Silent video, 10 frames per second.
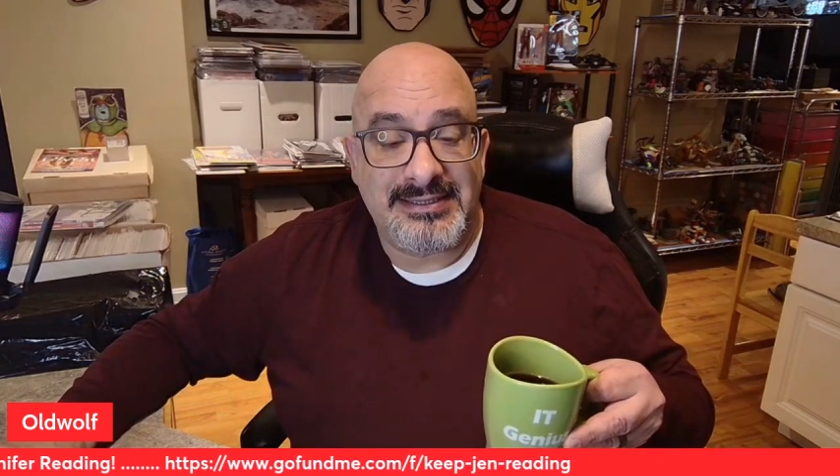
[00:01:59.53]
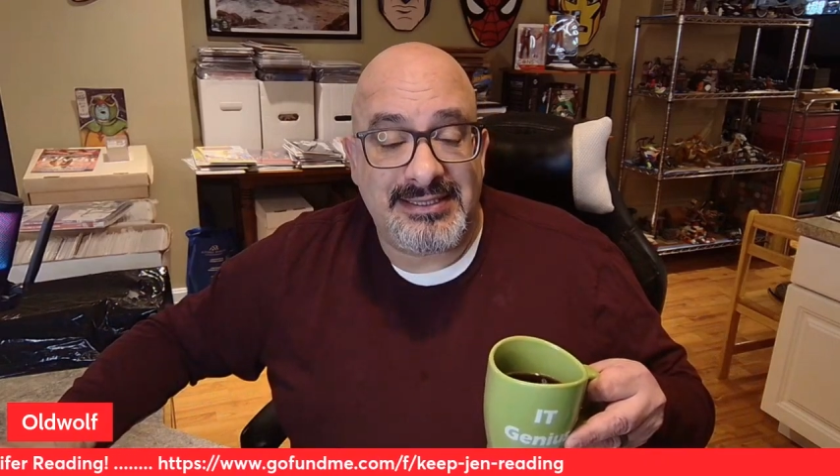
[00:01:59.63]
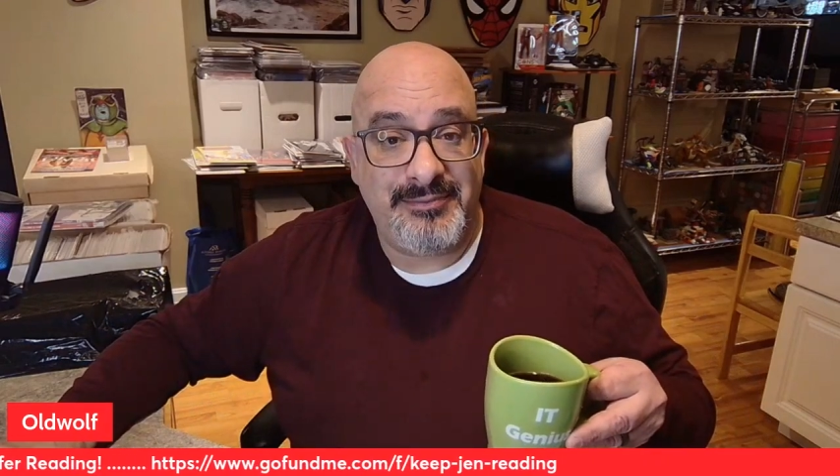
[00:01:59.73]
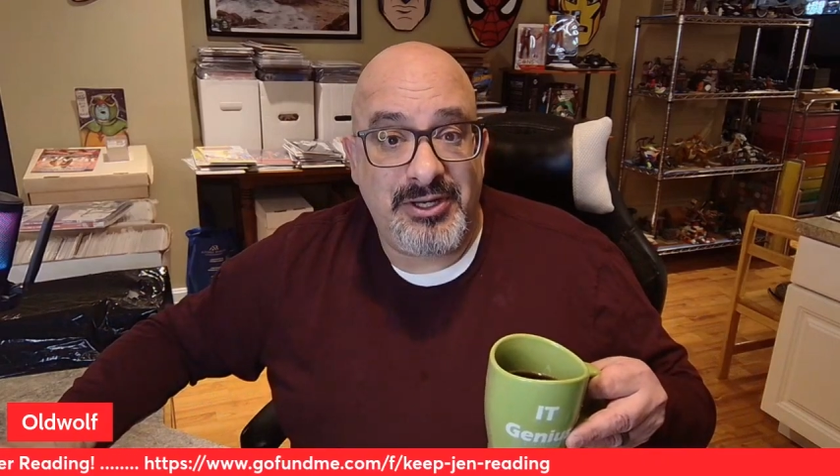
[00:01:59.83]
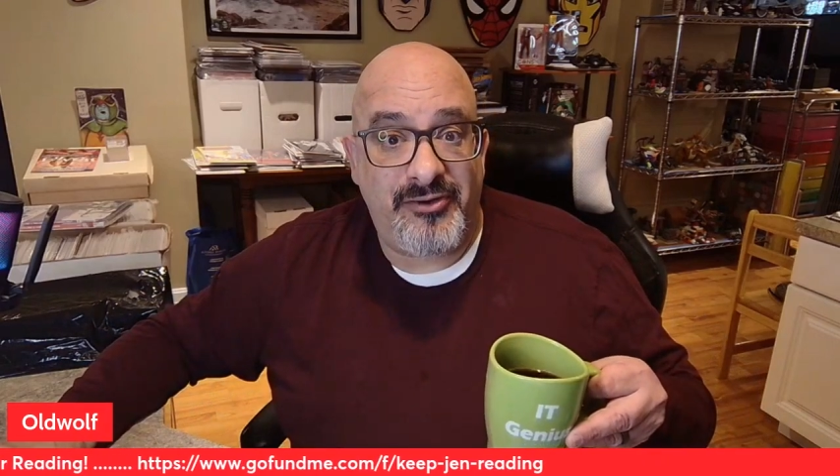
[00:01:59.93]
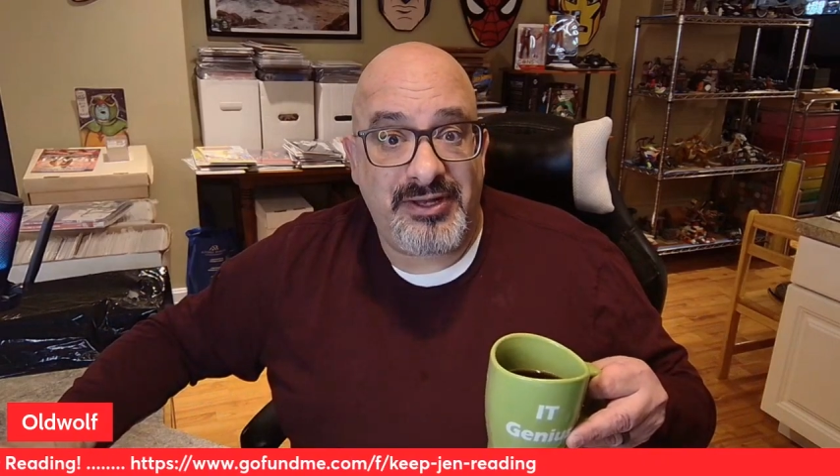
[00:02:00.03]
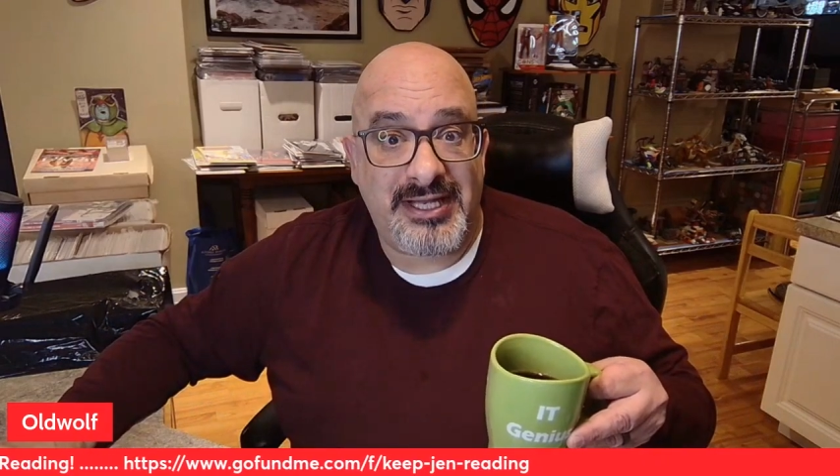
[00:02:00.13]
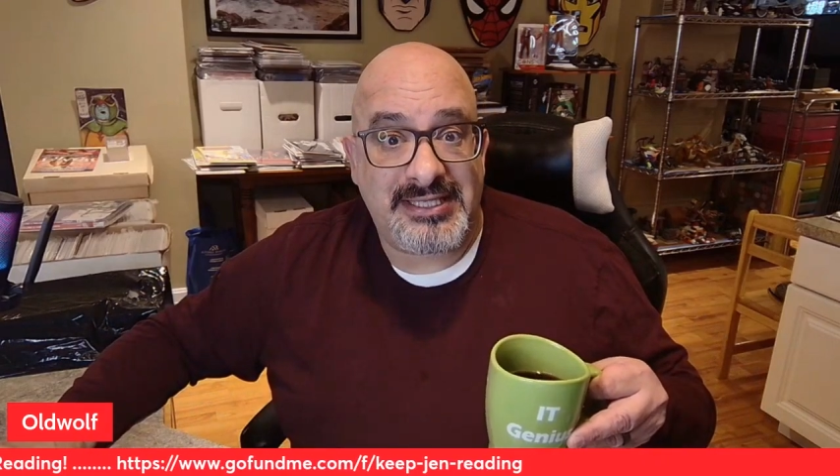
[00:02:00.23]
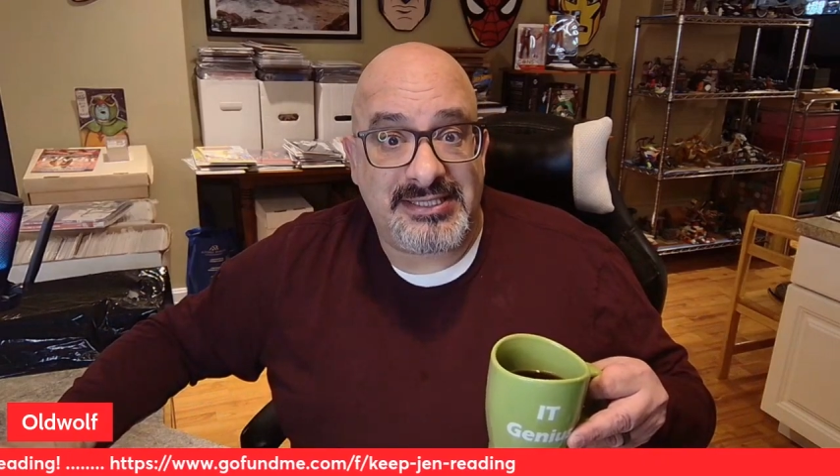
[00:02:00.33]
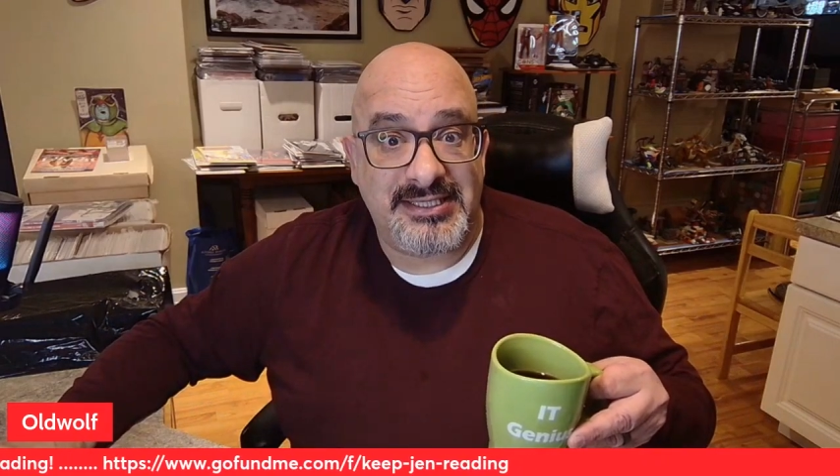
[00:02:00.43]
Let me know if you
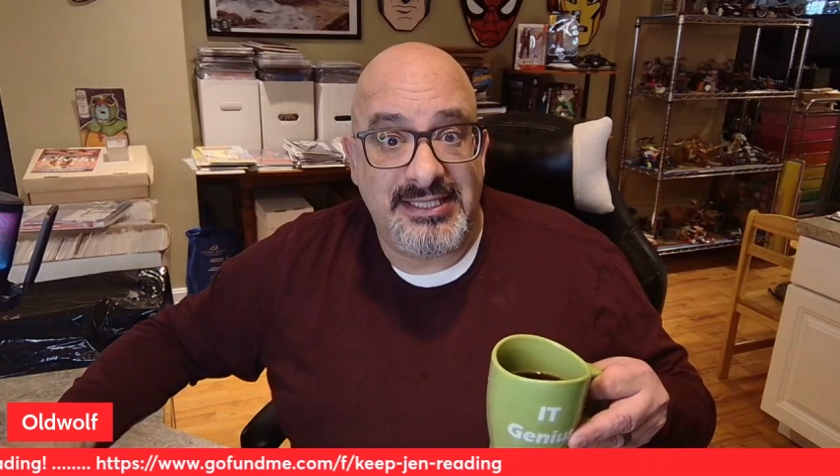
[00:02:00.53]
like this.